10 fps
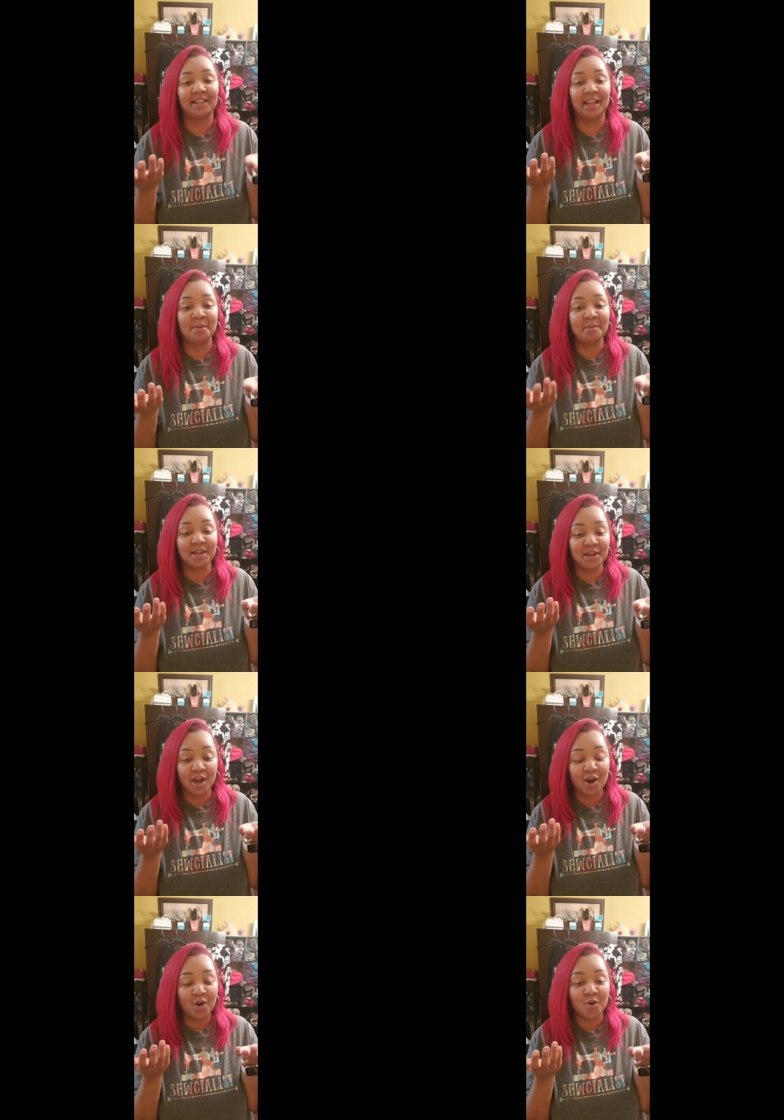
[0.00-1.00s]
Let me
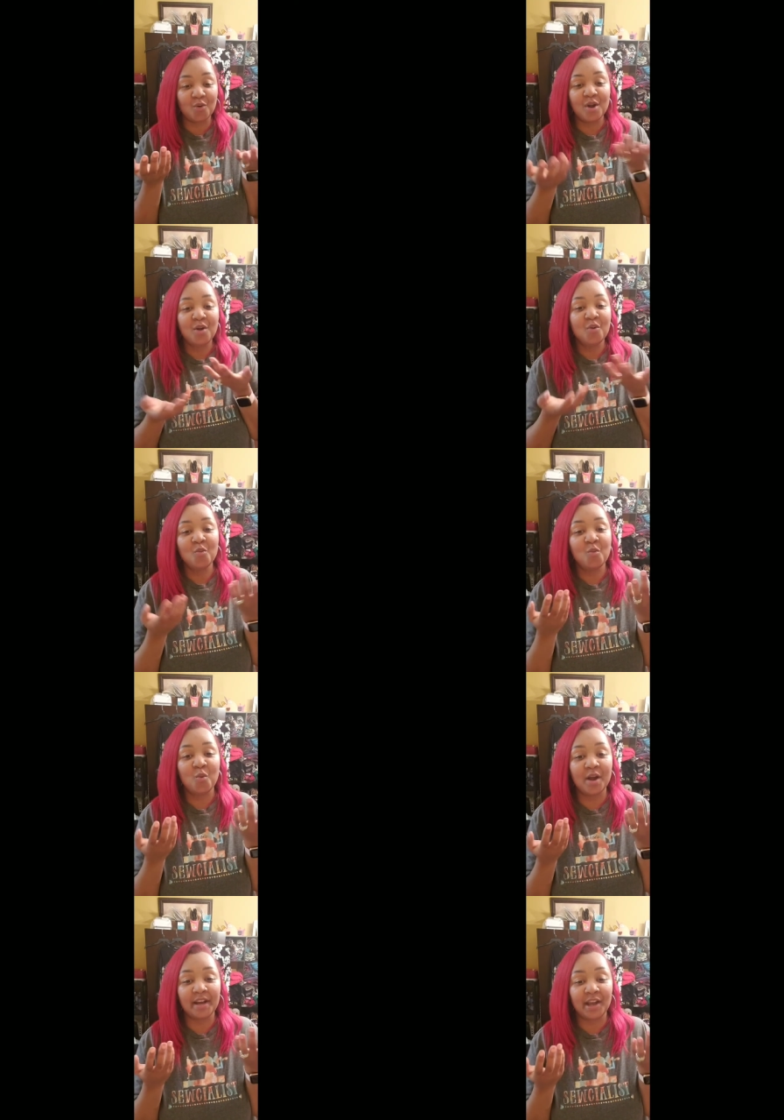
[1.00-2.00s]
know
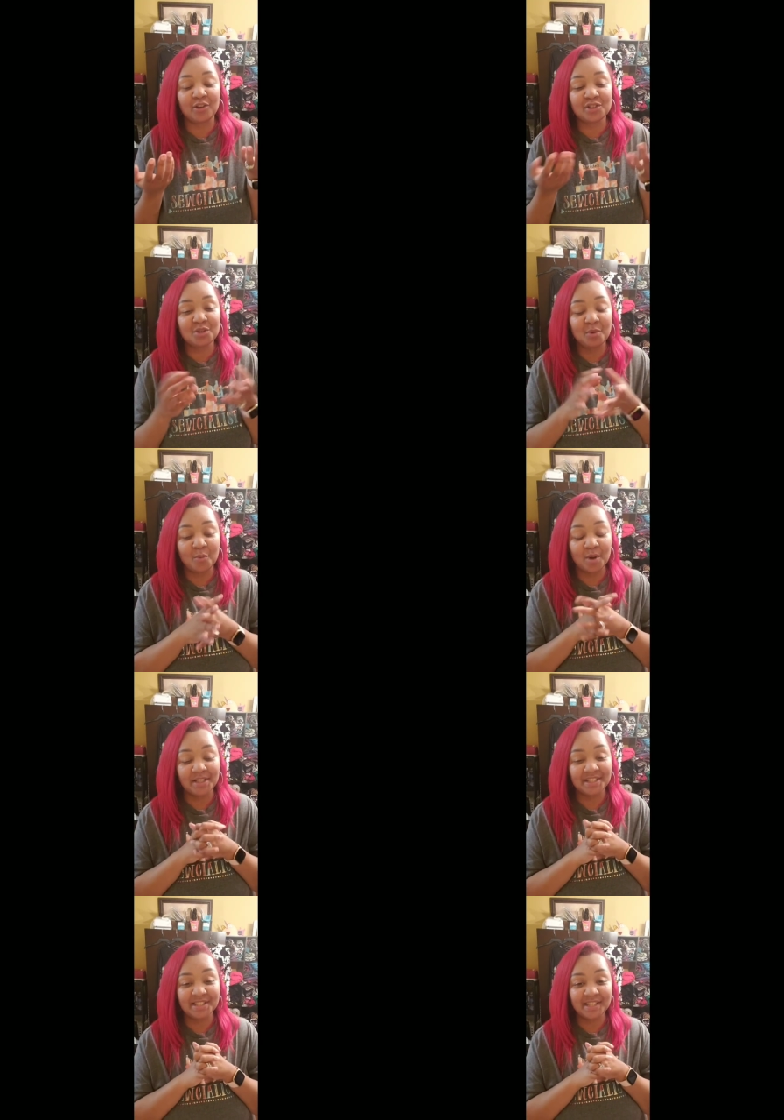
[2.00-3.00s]
what else you would want
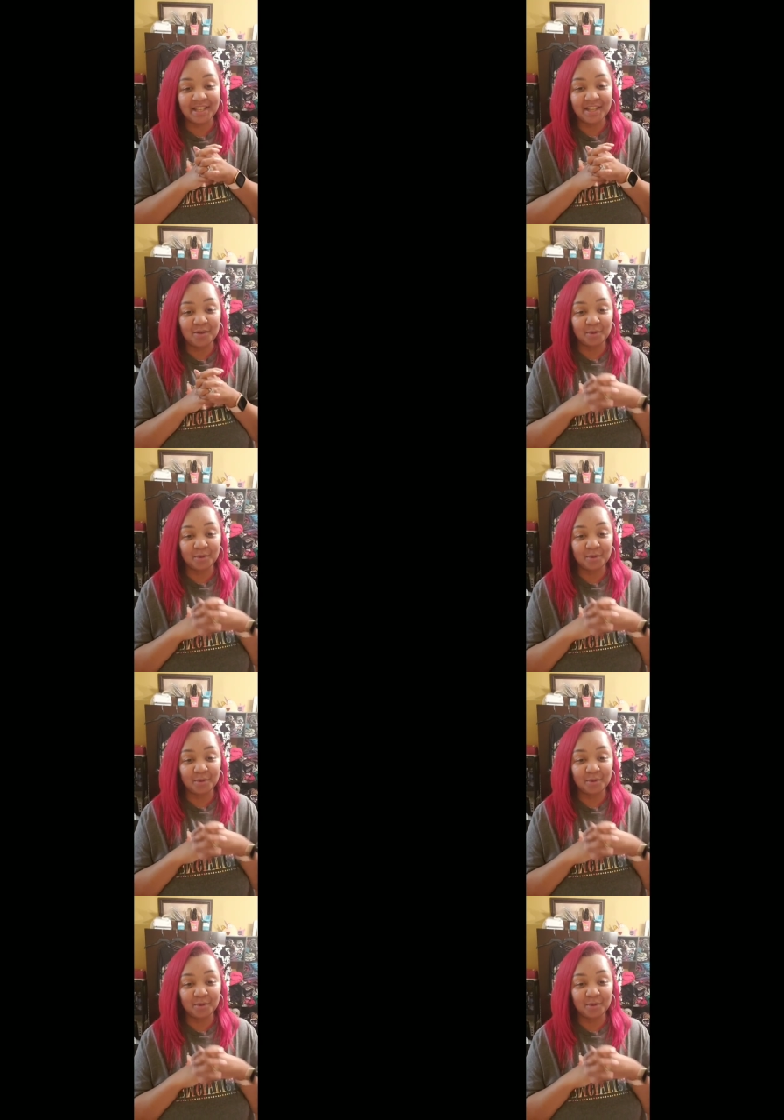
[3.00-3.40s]
to see,